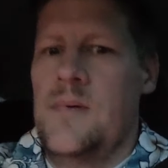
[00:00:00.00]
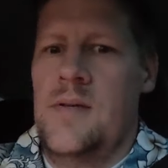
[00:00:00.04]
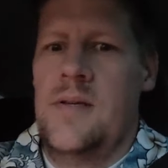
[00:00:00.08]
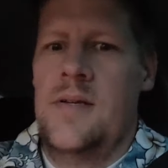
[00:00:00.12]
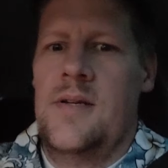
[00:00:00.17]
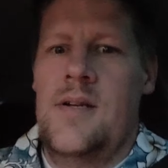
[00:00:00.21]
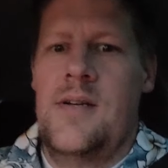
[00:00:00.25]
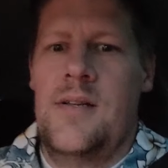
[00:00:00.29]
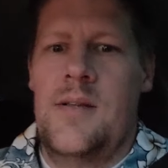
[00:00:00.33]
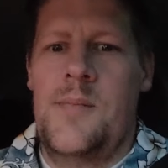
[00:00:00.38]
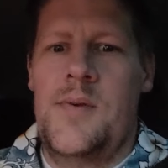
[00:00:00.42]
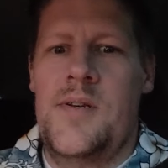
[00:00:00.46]

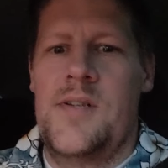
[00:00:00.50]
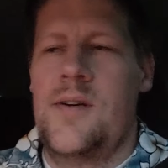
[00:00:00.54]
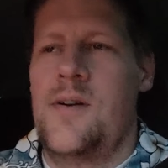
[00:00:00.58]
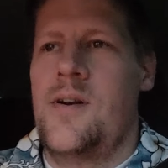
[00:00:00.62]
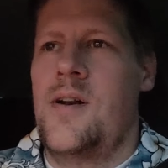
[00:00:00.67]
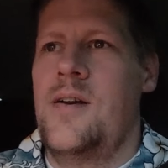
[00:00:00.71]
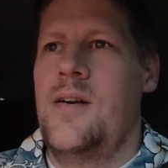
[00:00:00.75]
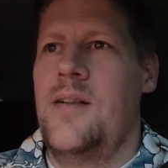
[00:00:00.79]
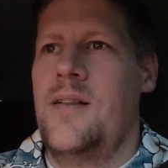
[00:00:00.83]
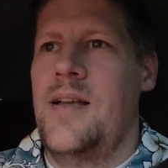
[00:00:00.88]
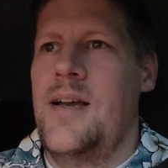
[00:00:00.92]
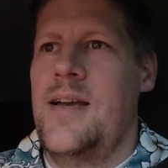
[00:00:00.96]
Okay, let me turn
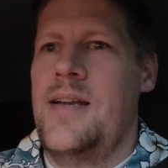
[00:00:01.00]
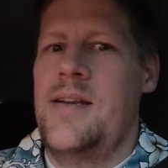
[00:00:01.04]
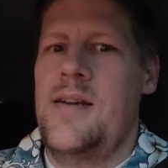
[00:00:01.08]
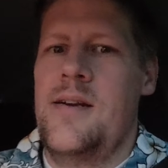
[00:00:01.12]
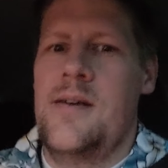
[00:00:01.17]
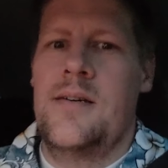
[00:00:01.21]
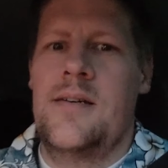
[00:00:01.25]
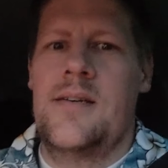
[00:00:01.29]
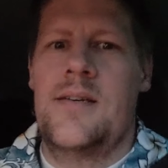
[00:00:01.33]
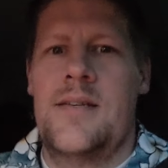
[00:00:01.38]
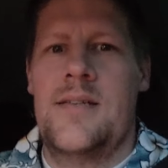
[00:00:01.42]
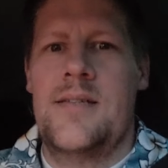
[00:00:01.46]
on a light here
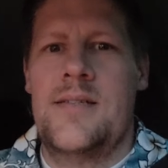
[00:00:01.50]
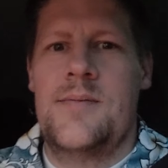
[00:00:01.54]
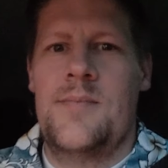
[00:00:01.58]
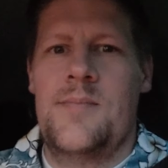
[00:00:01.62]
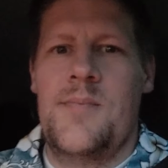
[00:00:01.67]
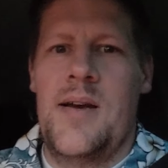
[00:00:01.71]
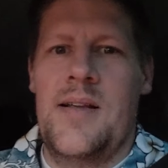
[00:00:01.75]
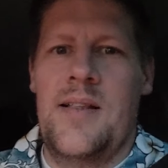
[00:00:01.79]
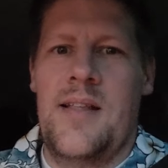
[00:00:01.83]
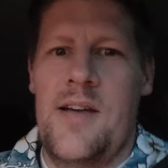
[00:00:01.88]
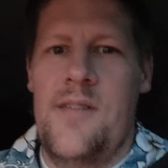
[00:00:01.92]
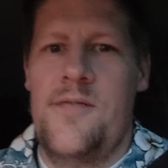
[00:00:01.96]
because
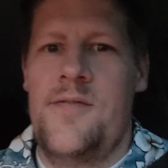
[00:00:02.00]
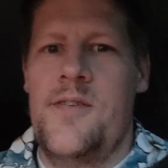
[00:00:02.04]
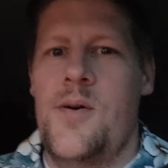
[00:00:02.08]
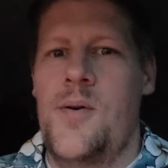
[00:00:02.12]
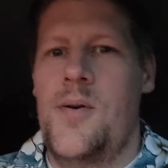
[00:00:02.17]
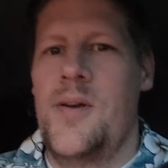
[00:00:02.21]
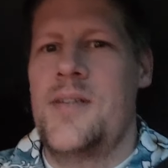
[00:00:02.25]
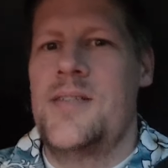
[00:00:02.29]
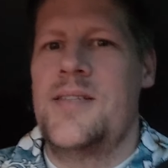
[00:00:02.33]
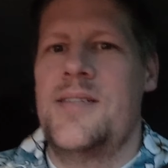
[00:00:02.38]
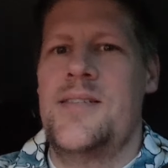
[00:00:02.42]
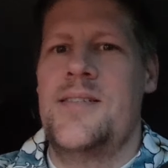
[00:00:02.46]
my light
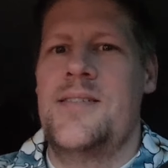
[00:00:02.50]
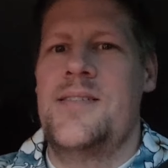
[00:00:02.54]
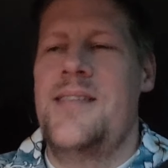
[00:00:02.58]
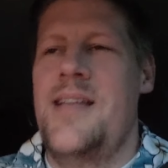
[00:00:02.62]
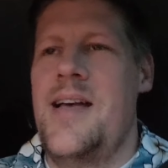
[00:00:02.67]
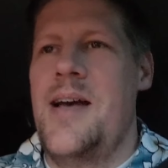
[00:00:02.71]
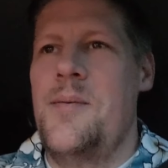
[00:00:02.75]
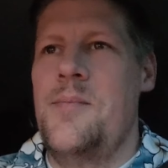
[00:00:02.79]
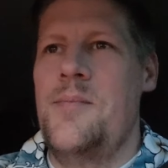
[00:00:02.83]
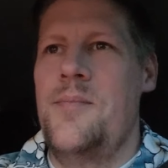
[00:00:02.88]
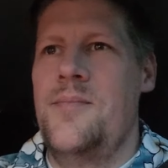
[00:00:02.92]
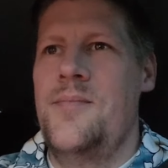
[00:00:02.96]
focus is
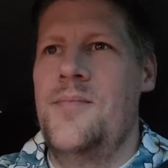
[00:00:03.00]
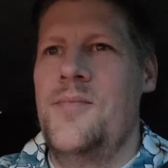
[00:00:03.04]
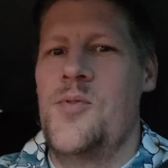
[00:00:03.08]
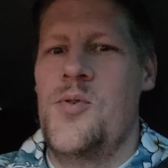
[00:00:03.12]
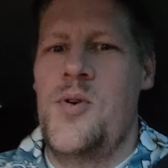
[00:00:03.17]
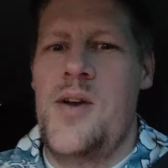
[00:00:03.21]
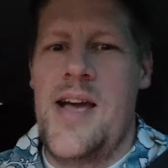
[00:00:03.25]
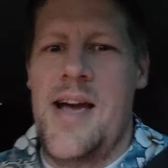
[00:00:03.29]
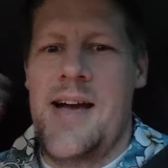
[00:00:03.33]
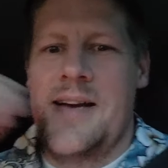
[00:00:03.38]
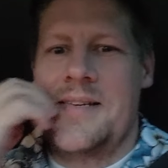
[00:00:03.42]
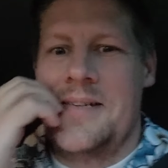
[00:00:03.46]
not
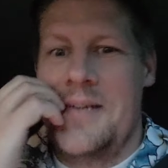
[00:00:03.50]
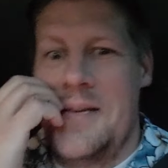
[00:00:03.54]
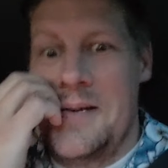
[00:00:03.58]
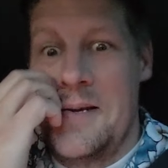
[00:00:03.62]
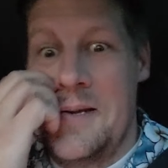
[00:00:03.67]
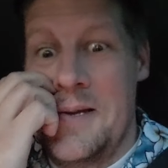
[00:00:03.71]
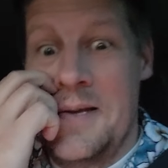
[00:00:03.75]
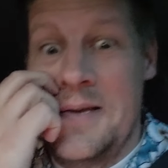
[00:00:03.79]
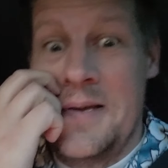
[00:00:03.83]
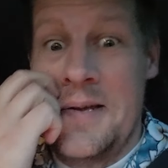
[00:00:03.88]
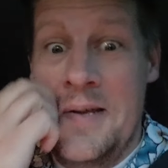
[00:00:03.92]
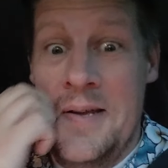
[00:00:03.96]
reacting
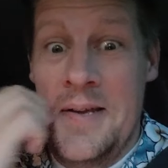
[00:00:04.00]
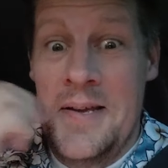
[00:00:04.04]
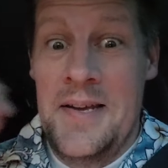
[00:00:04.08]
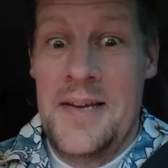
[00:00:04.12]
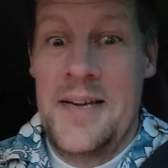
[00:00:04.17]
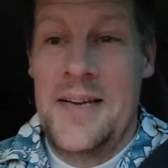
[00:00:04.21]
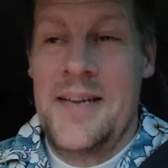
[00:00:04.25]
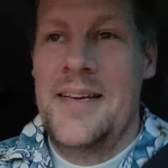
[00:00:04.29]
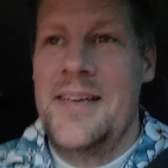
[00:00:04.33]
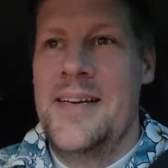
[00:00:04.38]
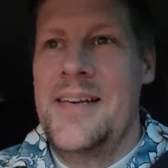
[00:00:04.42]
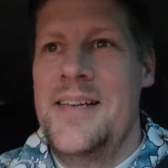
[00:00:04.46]

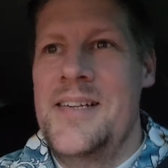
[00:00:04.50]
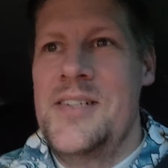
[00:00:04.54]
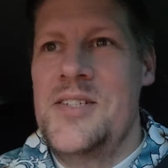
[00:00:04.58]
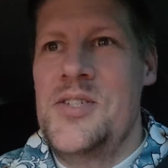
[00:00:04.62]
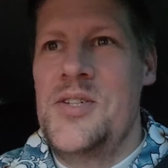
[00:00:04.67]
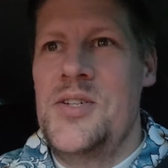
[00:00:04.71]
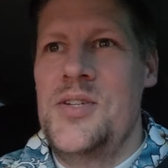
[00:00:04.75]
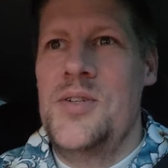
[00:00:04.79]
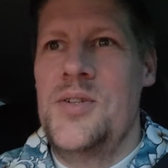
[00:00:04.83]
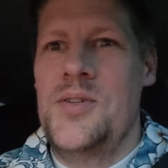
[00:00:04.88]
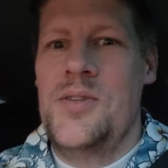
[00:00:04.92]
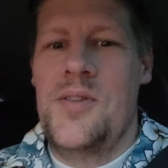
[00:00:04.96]

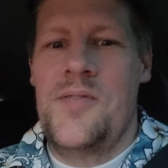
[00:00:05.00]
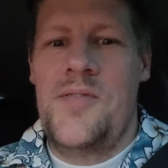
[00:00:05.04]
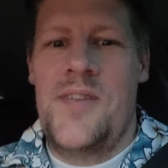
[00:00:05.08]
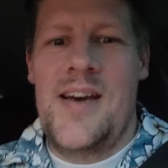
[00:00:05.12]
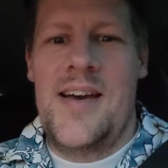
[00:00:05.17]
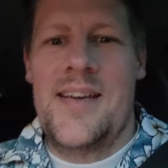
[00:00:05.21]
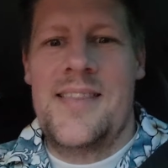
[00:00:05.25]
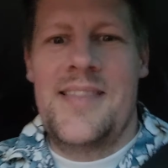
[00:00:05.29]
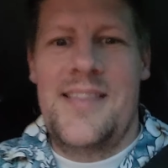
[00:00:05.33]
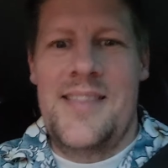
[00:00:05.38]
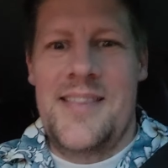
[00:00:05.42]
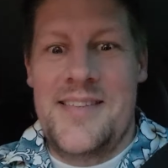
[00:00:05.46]
to the
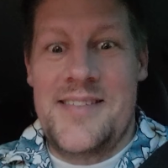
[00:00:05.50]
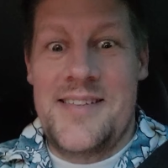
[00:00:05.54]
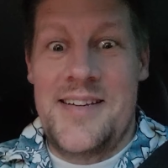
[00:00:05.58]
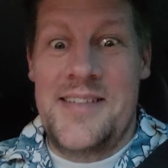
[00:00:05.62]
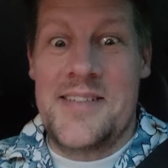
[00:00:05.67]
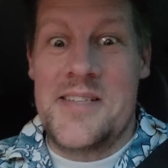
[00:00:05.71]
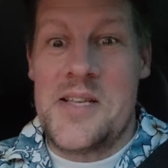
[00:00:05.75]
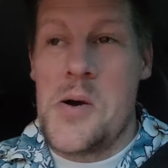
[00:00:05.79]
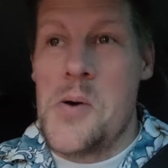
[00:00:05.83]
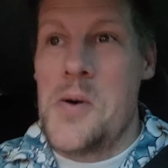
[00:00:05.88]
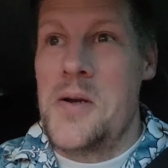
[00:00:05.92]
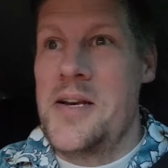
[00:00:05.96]
fact that the sun is
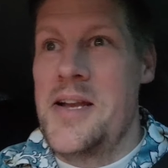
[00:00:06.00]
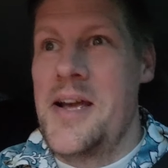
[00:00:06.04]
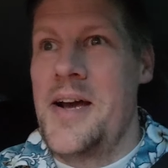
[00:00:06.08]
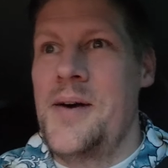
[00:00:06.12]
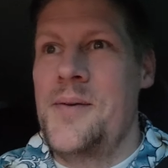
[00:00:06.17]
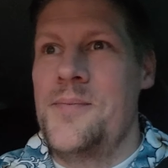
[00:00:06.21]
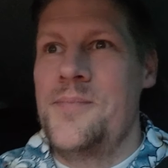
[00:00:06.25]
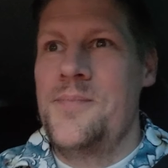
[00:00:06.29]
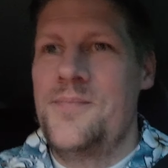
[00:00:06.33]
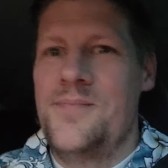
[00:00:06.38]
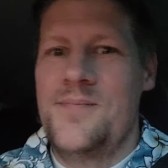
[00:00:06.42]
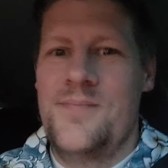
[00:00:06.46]
going down.
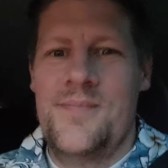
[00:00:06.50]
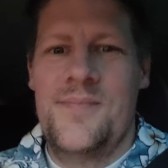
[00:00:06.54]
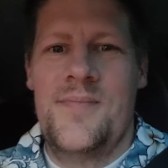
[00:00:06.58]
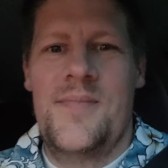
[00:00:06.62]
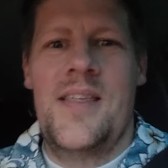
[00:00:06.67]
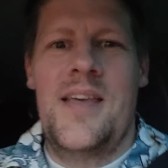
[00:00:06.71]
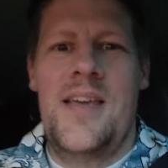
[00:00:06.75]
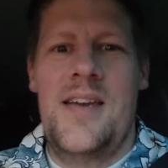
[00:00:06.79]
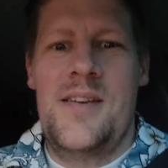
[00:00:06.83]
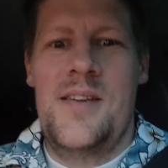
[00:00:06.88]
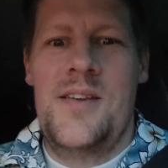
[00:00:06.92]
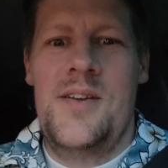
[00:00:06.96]

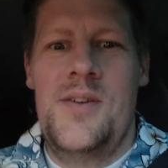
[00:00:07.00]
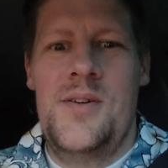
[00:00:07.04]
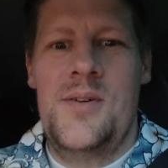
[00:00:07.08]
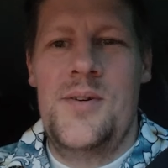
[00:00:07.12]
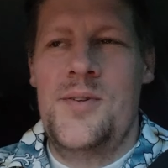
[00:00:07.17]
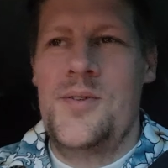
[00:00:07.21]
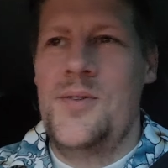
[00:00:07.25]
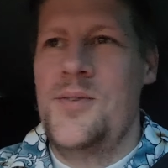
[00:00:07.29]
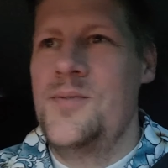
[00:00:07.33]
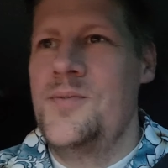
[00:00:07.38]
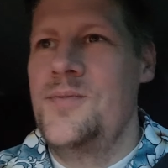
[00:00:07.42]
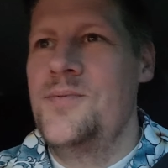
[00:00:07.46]
Thank
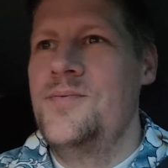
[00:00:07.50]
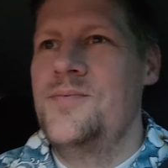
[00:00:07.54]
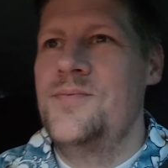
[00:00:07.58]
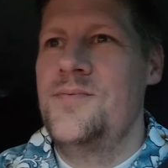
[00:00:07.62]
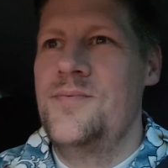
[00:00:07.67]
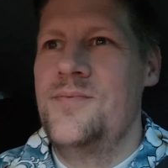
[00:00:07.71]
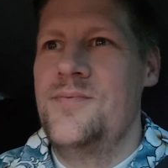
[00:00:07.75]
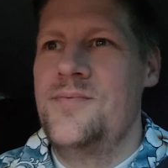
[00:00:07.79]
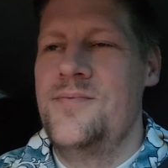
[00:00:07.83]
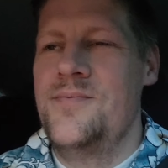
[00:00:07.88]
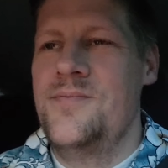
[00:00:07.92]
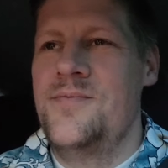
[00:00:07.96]
you,
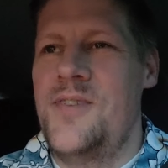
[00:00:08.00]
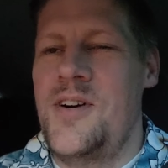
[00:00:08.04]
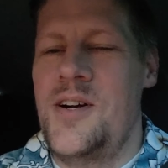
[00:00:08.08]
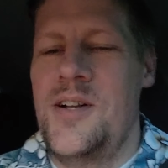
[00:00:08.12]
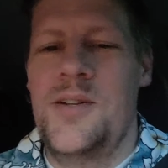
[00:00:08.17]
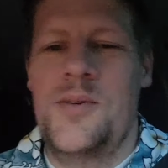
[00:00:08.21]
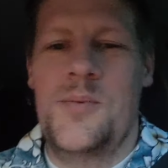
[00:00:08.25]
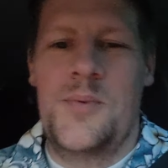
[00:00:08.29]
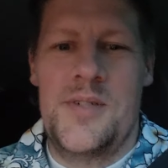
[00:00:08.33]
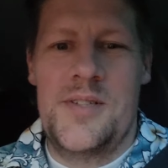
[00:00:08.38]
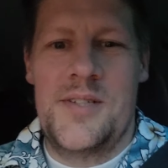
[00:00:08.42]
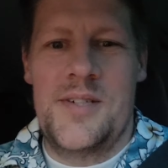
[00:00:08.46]
fall
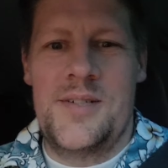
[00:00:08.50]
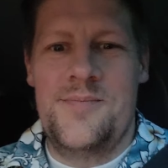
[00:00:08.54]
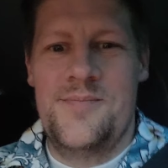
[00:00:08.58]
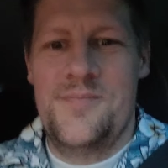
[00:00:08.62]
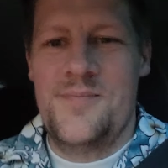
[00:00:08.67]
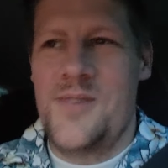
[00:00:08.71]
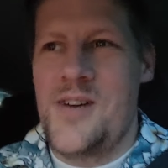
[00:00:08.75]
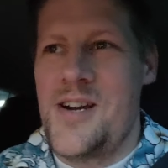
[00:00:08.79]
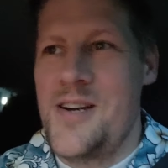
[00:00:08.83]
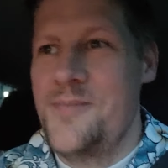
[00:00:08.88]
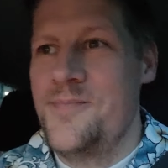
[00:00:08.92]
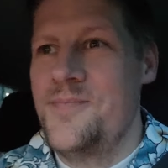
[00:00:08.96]
and winter,
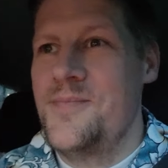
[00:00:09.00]
right?